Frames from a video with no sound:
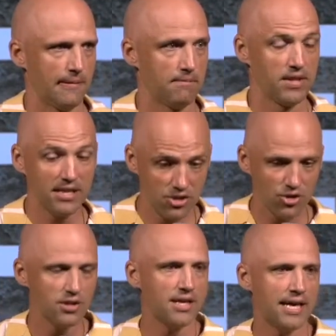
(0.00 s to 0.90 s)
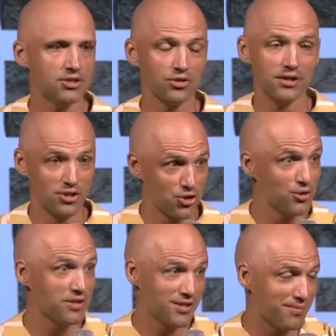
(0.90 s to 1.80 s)
And that's true in the natural and it's true
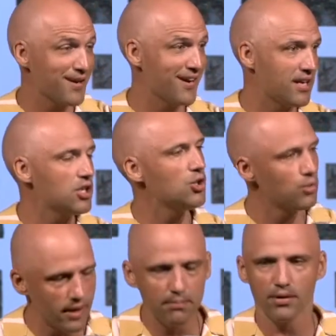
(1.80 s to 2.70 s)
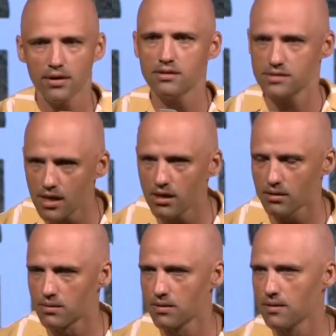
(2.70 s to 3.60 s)
in the spirit. You reap what you sow.
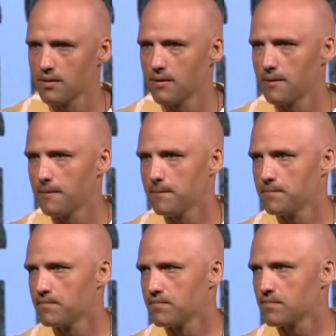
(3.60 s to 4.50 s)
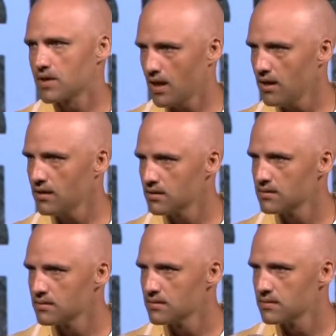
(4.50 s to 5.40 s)
Okay?
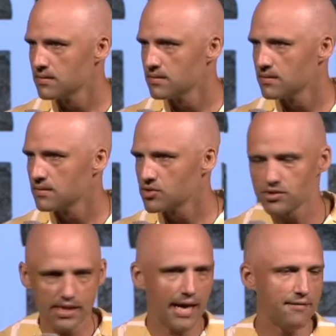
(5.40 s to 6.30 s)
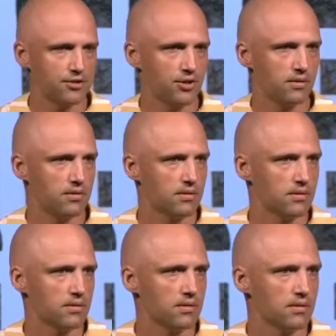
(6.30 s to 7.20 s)
So it's a half-truth.
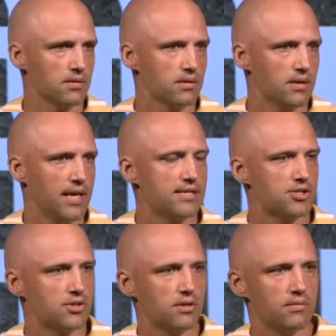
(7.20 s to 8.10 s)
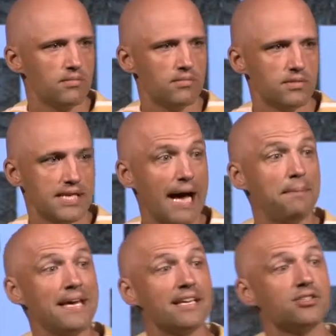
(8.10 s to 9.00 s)
It's
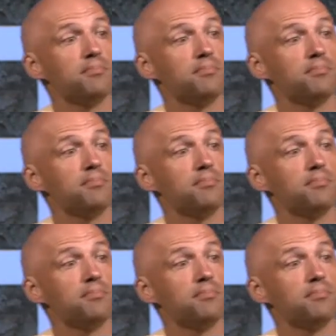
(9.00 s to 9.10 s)
tapping into